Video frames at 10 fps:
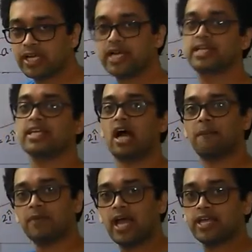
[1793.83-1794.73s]
VAT,
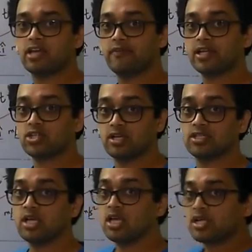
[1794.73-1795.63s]
apply
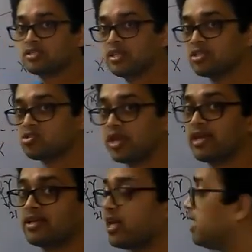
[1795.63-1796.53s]
equations. Just
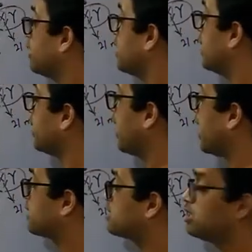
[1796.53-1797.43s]
take care that
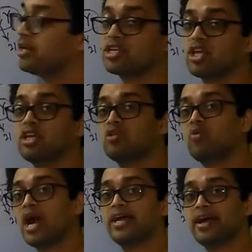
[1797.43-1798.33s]
acceleration
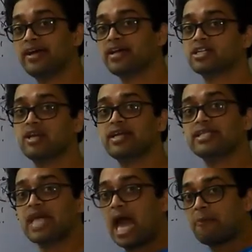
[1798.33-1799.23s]
in y direction
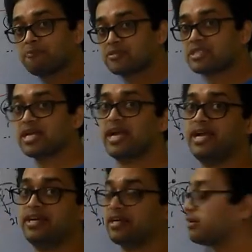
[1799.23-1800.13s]
is
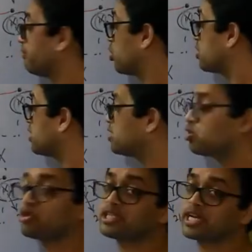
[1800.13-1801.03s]
absent because there
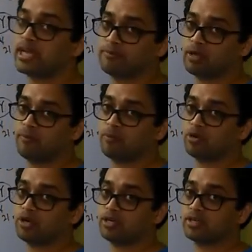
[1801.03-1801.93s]
is no j cap
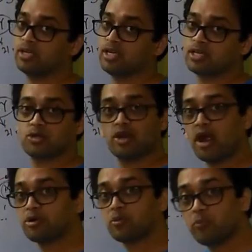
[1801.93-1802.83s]
component. So you'll
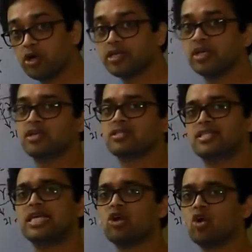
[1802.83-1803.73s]
have to put
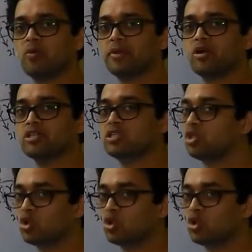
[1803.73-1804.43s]
0 because